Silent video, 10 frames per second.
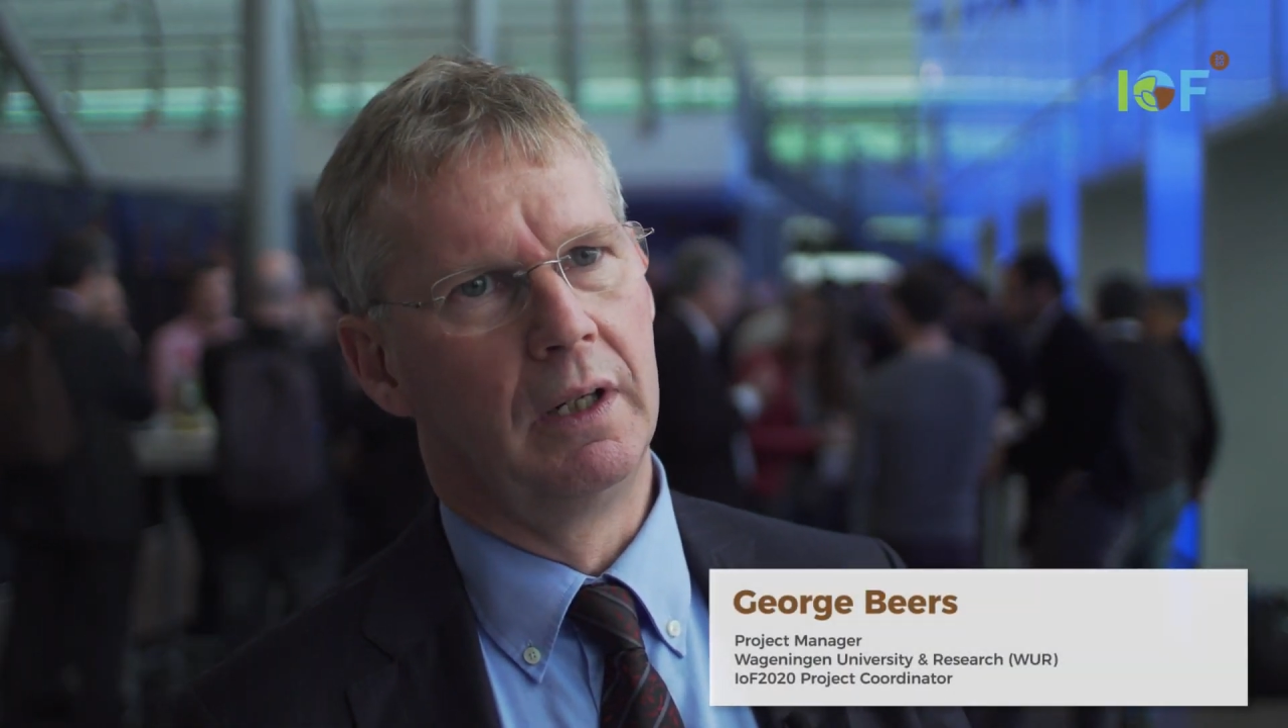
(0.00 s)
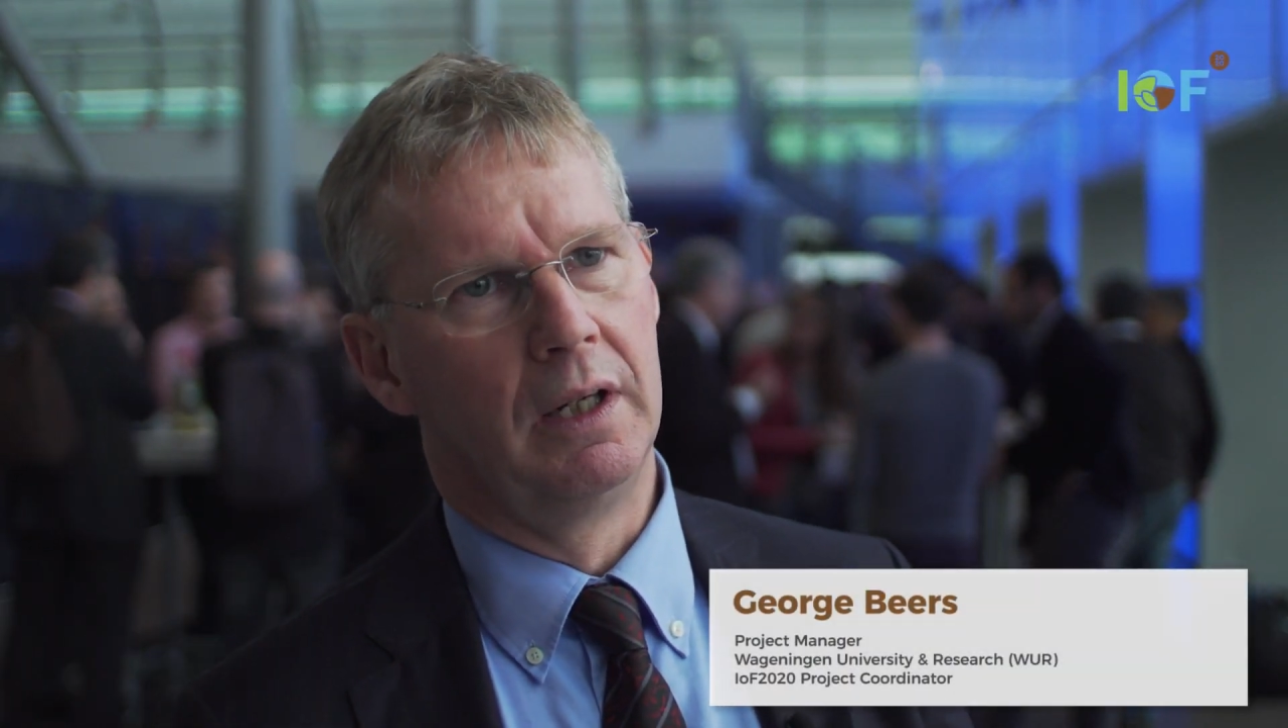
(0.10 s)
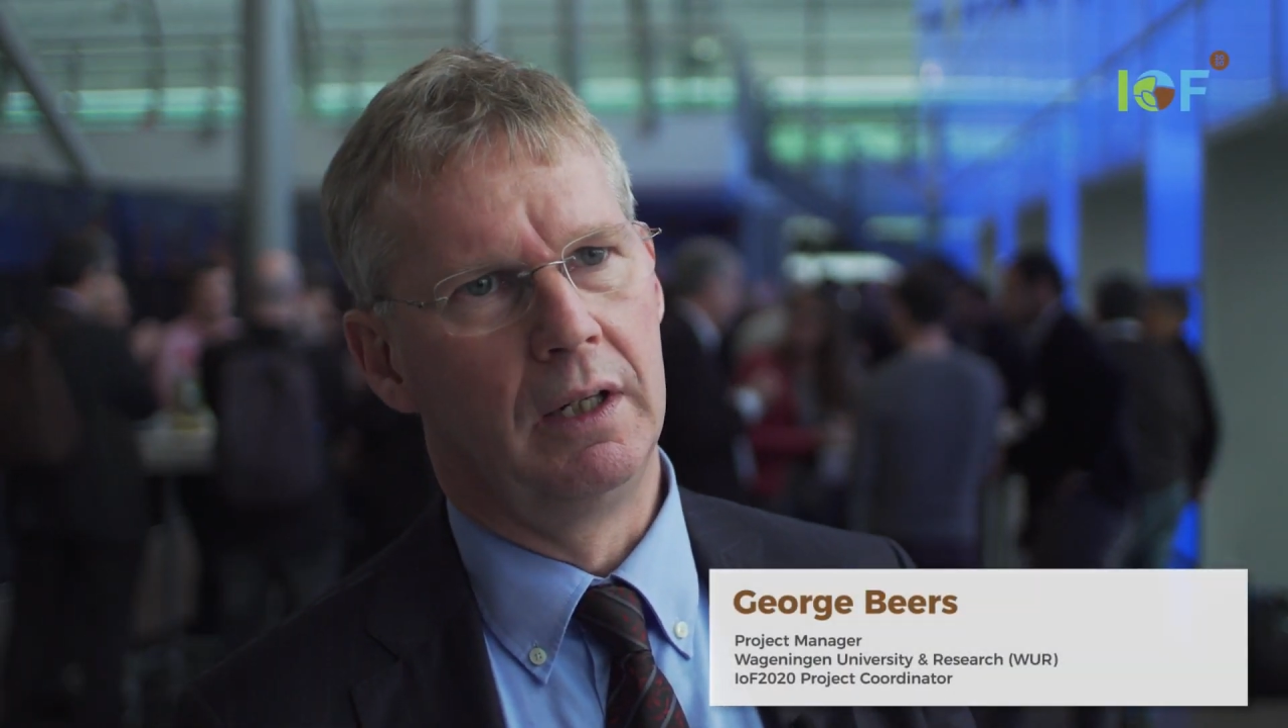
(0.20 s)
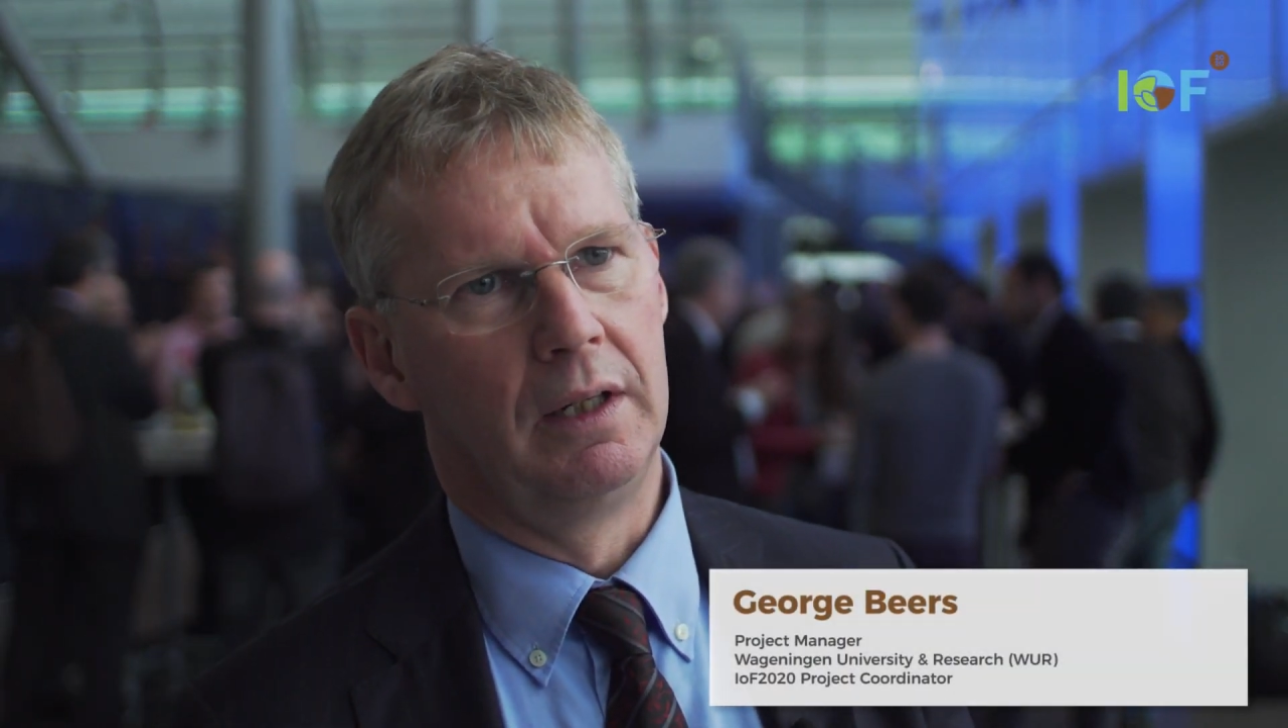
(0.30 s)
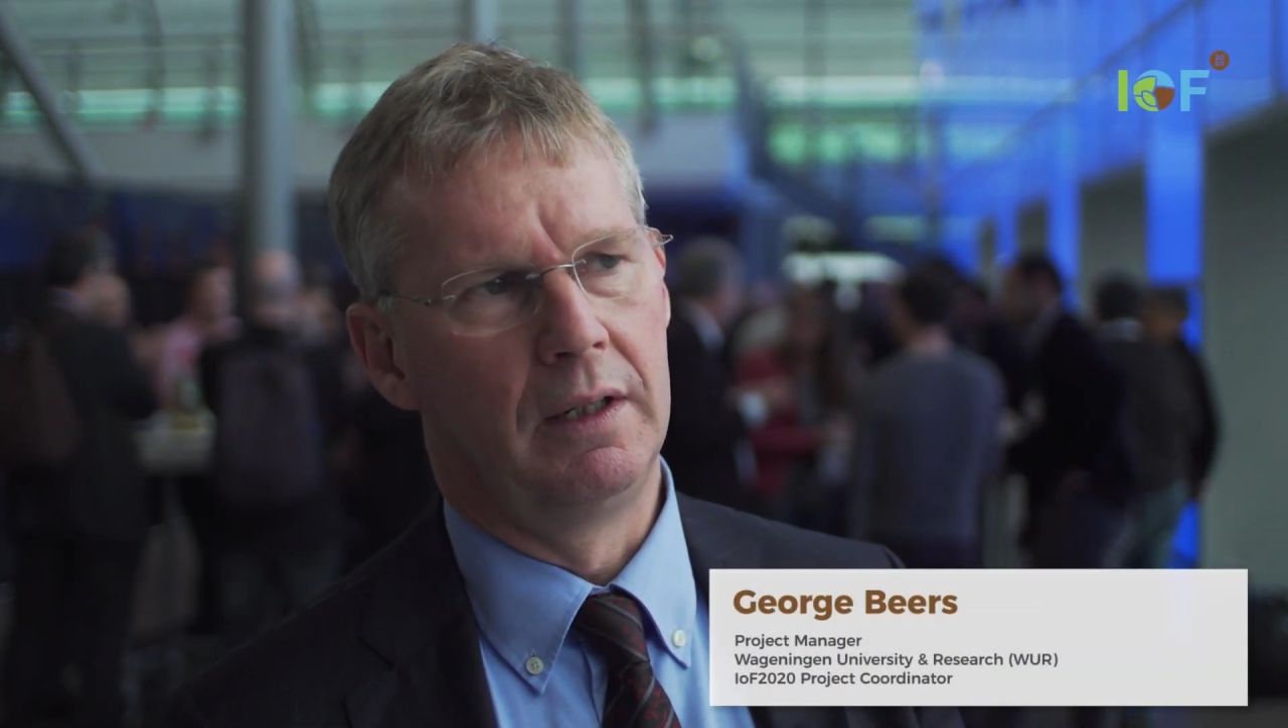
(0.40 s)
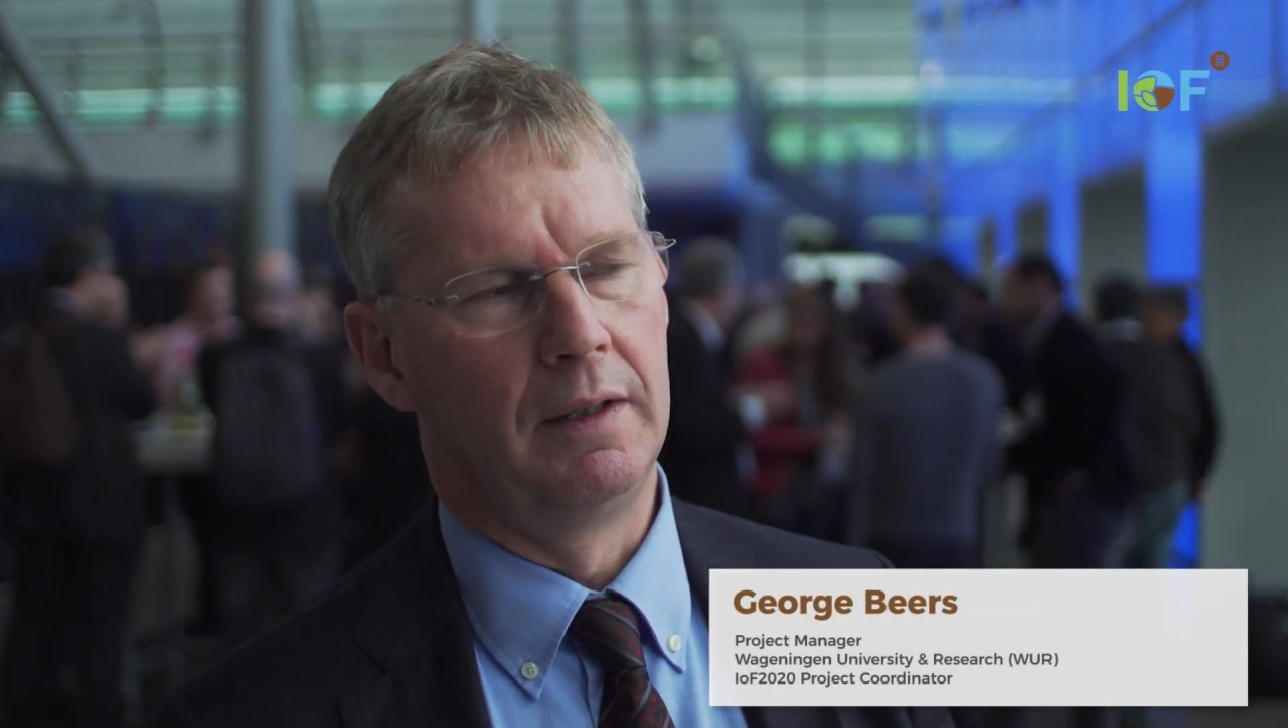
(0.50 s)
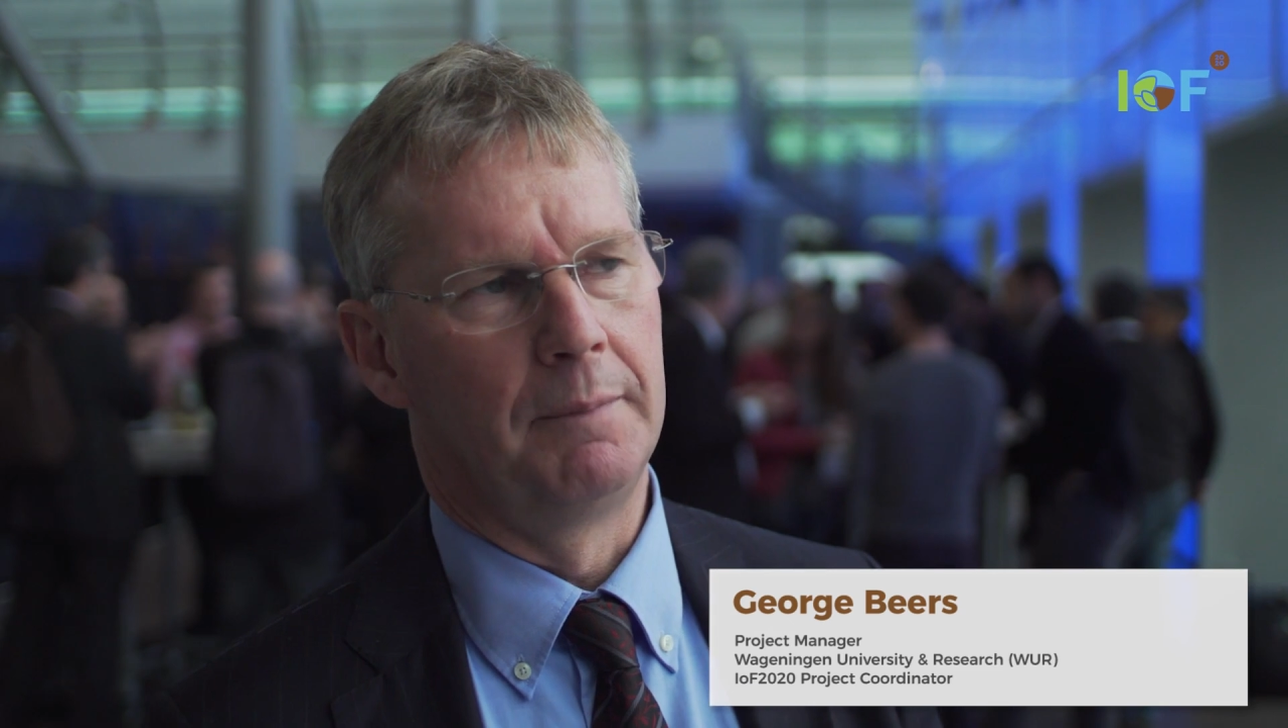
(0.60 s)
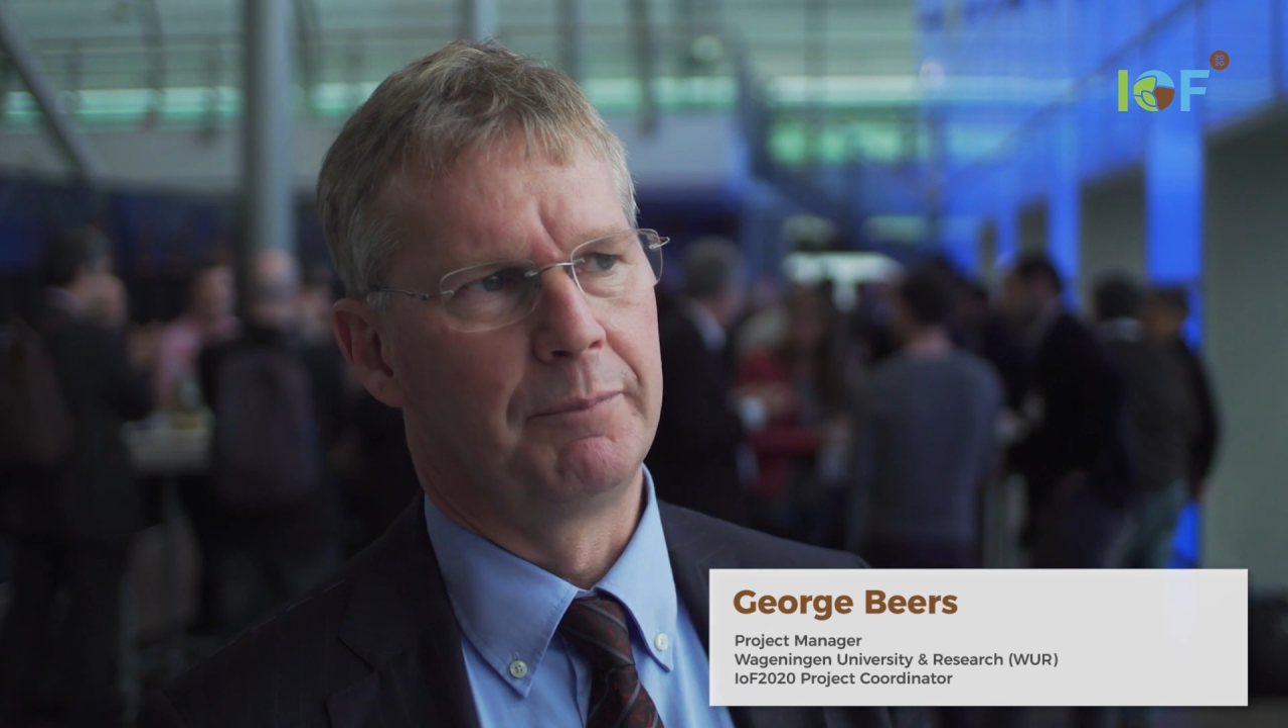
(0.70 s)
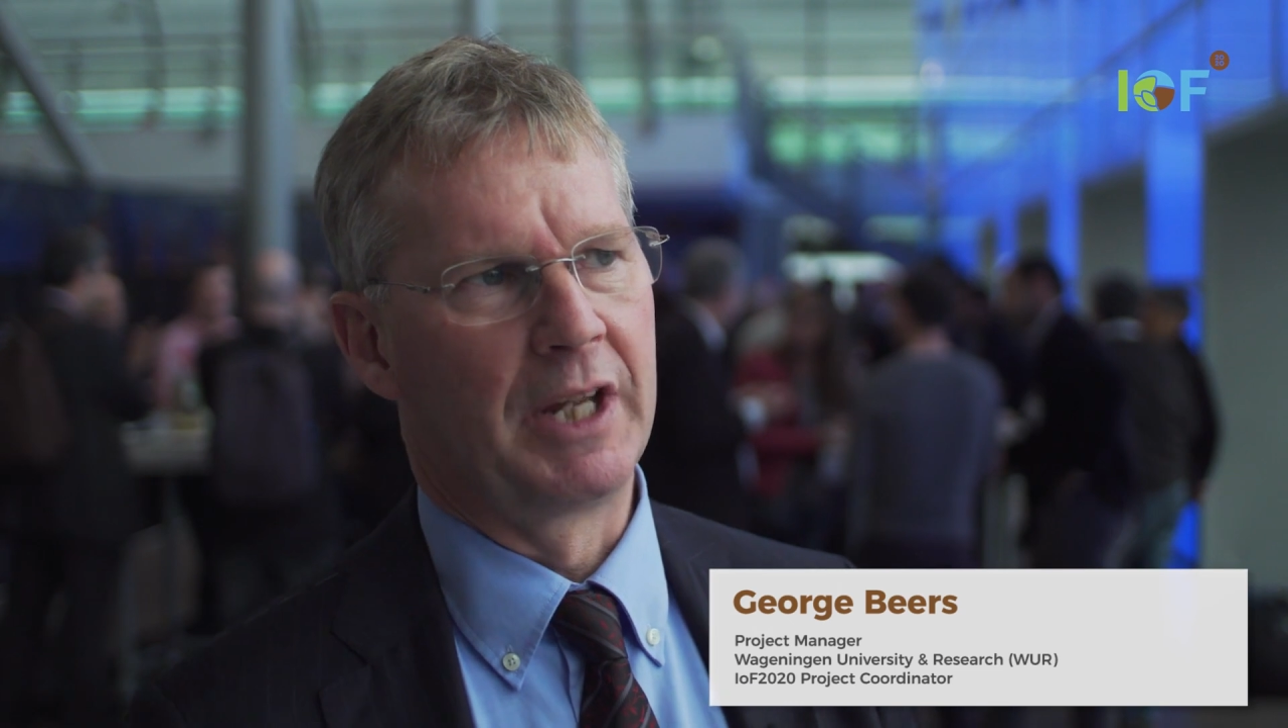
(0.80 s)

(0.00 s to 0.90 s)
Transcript: uh,